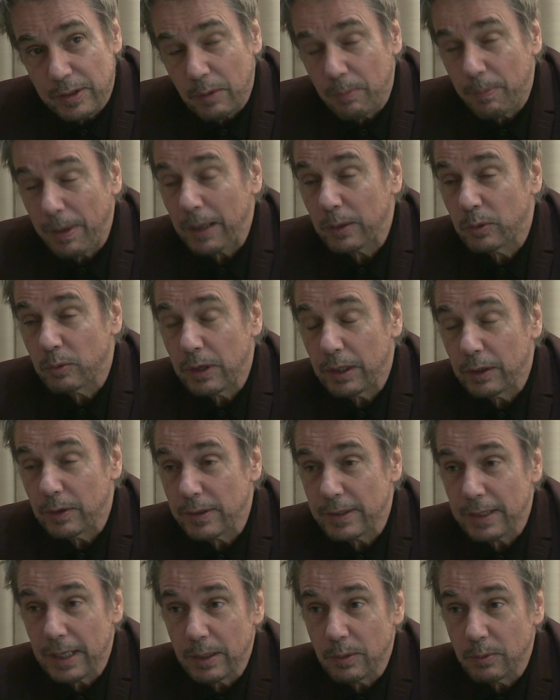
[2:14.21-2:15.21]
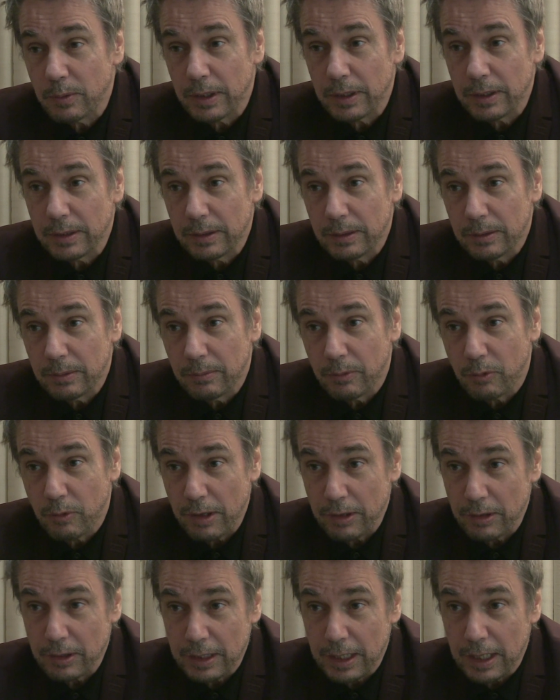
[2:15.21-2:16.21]
part one, a side one,
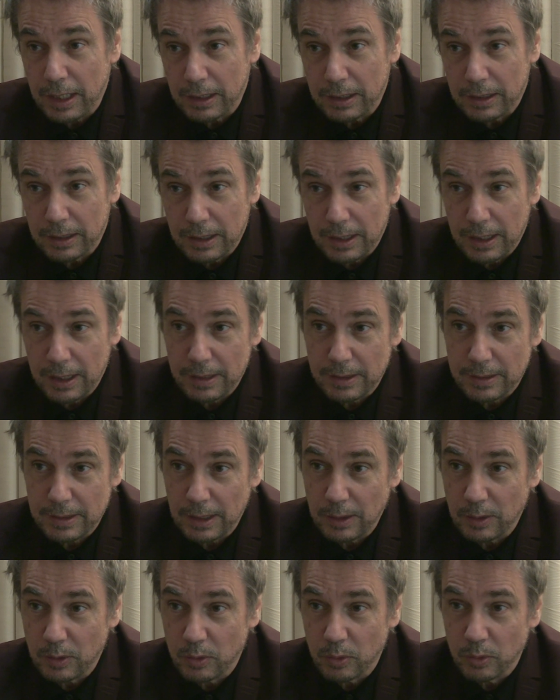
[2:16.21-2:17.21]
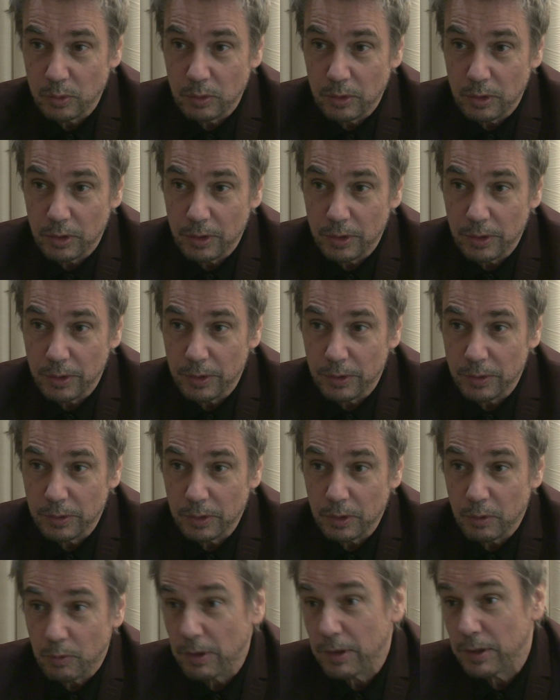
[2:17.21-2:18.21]
rather dark, and side two,
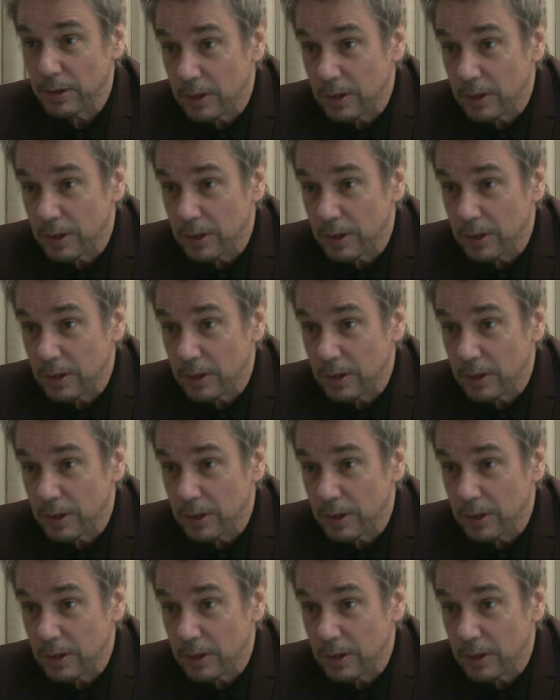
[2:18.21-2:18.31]
rather